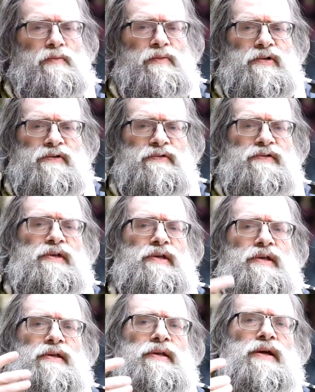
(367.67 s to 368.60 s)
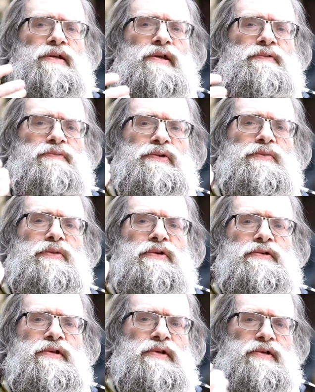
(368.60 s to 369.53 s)
But you see, in India they've
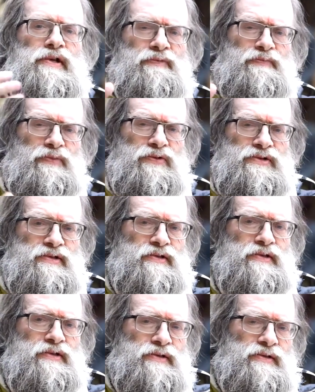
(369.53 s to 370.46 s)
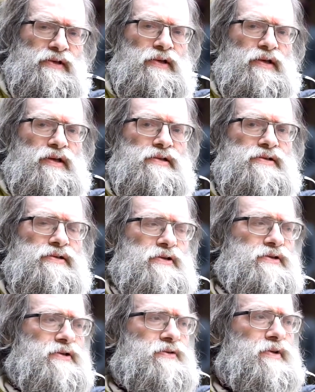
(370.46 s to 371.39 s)
promoted it, they've posited it in
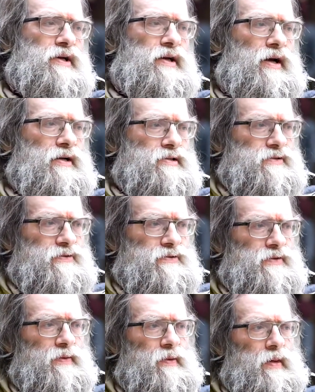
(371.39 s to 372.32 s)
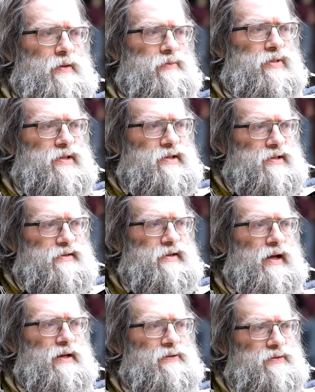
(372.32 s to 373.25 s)
such a way as to be an
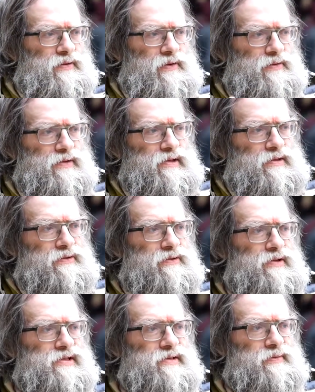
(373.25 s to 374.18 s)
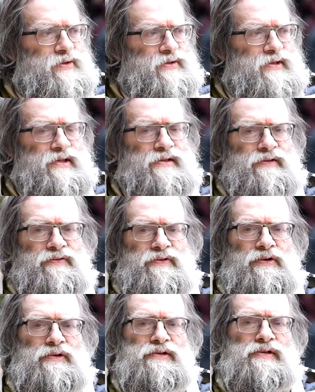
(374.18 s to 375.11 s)
attack on Hinduism, on native
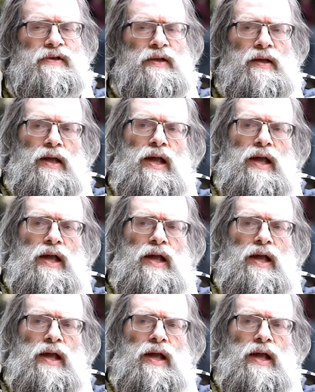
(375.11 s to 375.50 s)
culture.